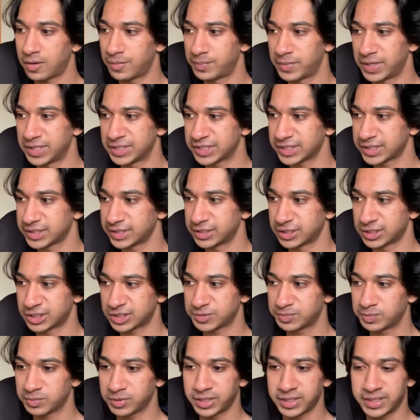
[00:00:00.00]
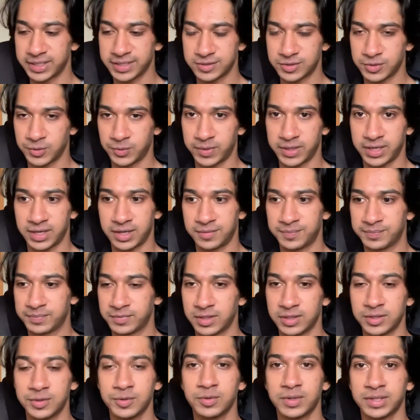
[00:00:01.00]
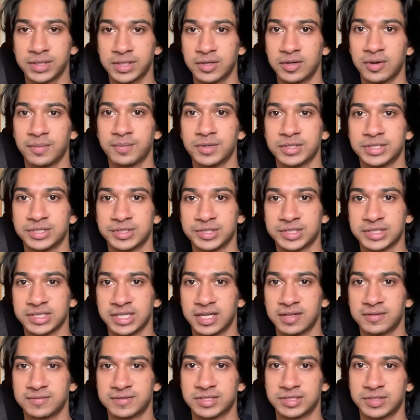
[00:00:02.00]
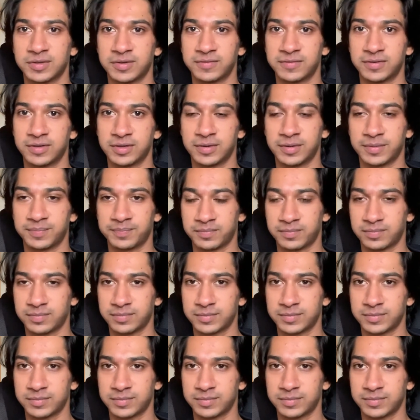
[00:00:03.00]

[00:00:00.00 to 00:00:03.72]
Basically just split it to where you run the numbers yourself. So if you're